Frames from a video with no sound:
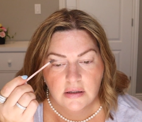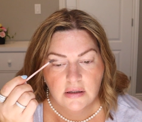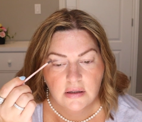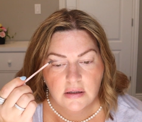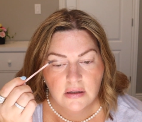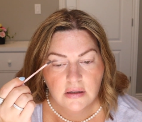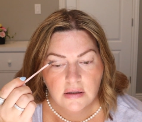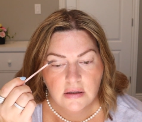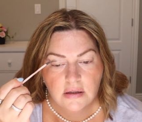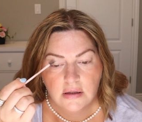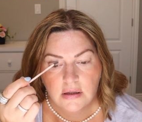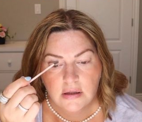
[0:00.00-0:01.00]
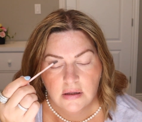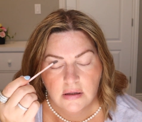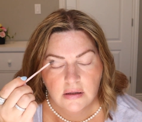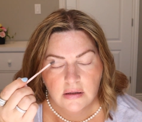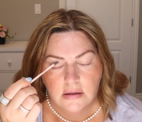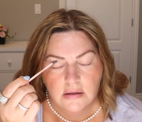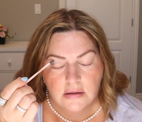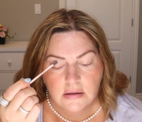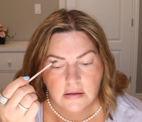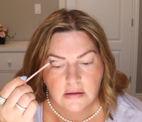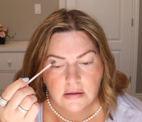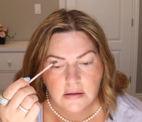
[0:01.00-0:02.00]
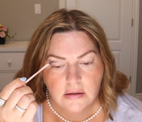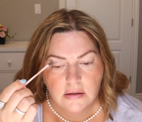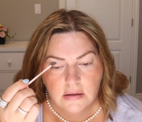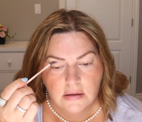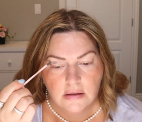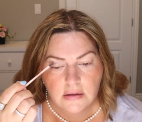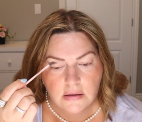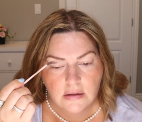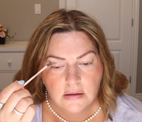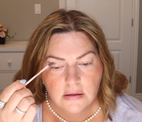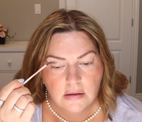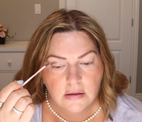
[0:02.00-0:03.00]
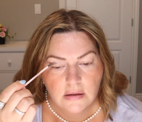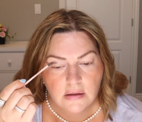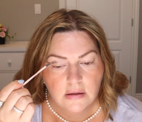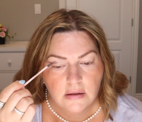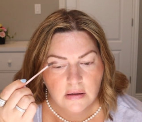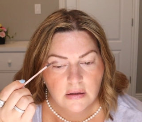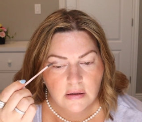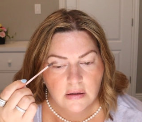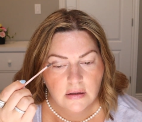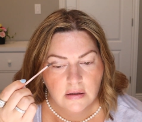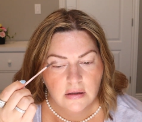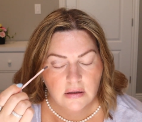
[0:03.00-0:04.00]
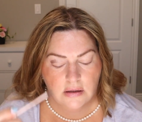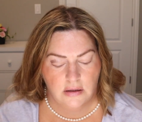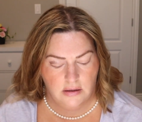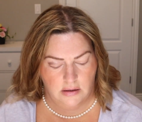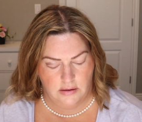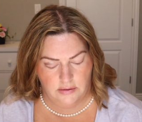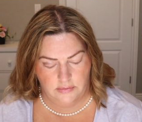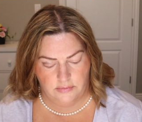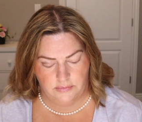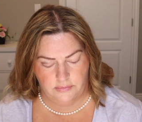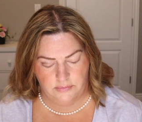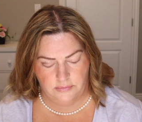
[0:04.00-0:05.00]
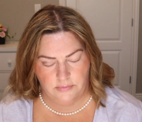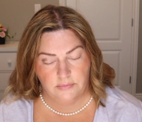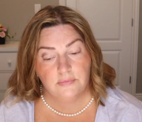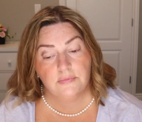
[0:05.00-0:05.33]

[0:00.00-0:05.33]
(no one is talking)